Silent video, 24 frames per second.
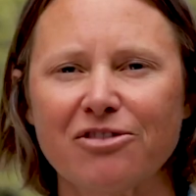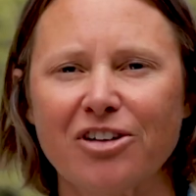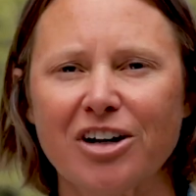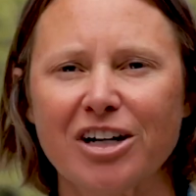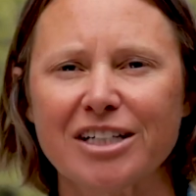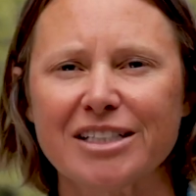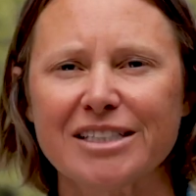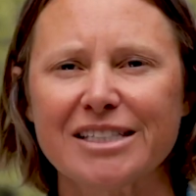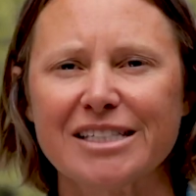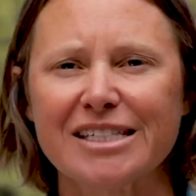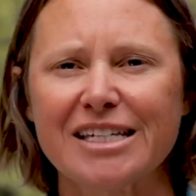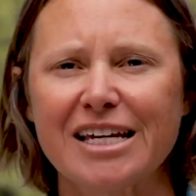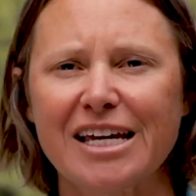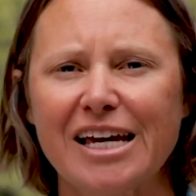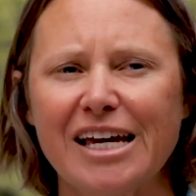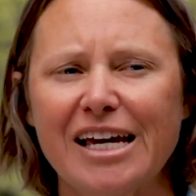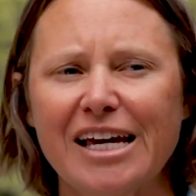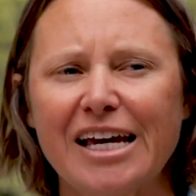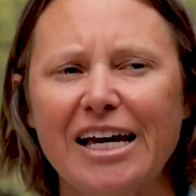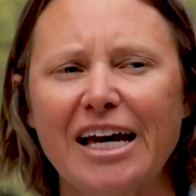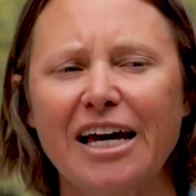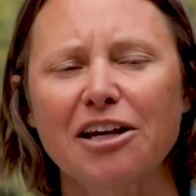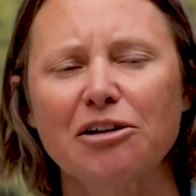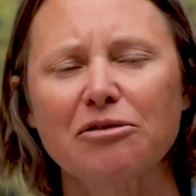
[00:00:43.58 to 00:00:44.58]
friends,
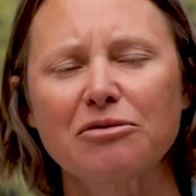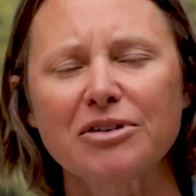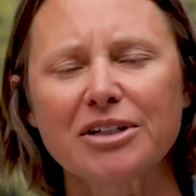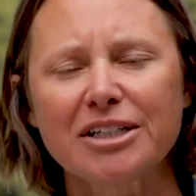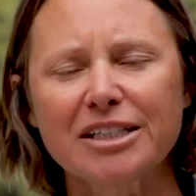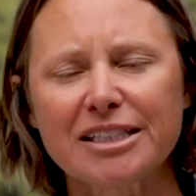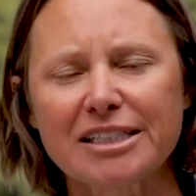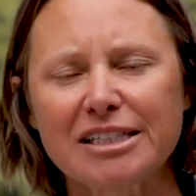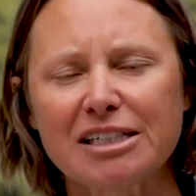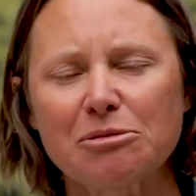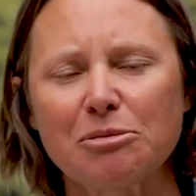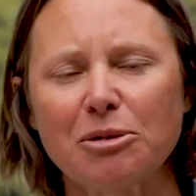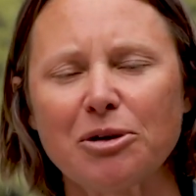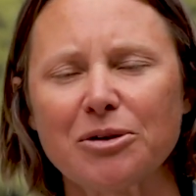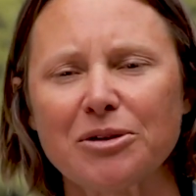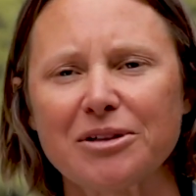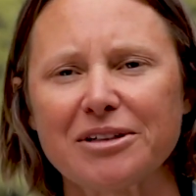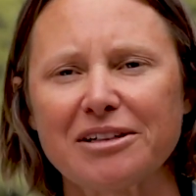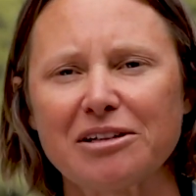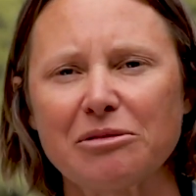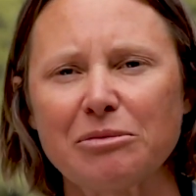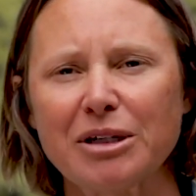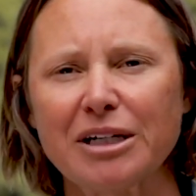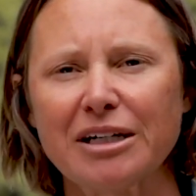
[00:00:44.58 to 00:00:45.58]
and it really spoke
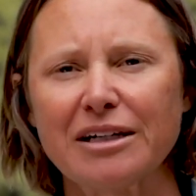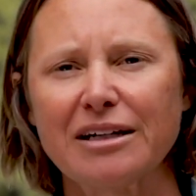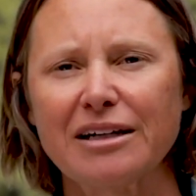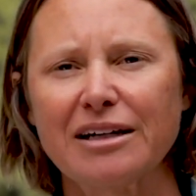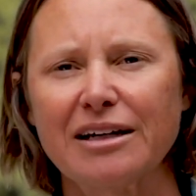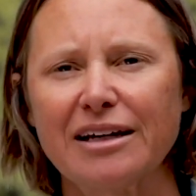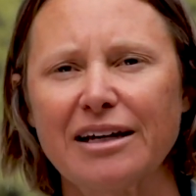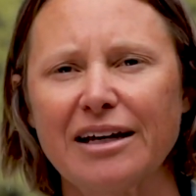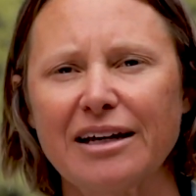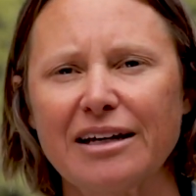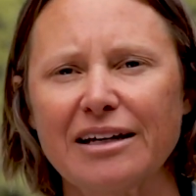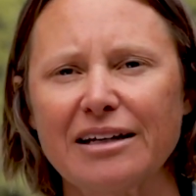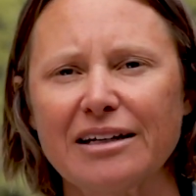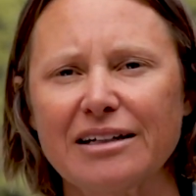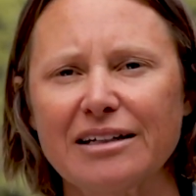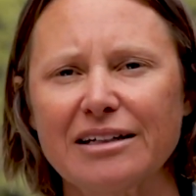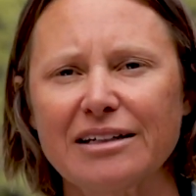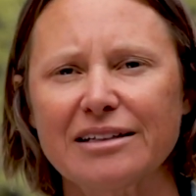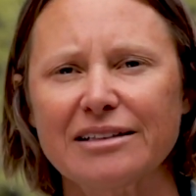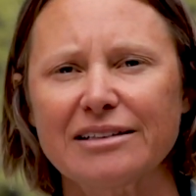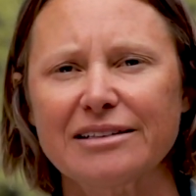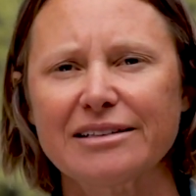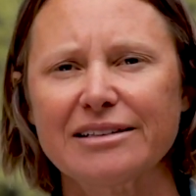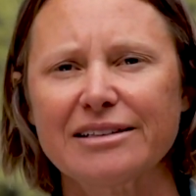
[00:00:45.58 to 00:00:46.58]
to me.
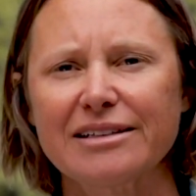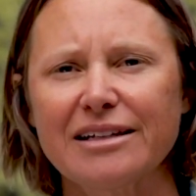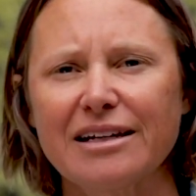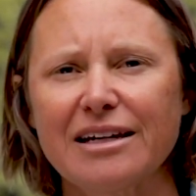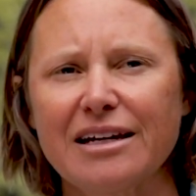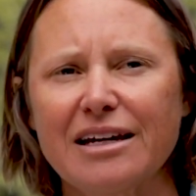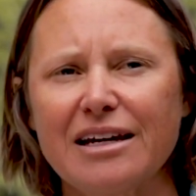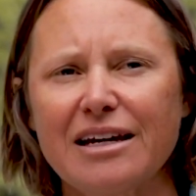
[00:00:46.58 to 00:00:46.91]
And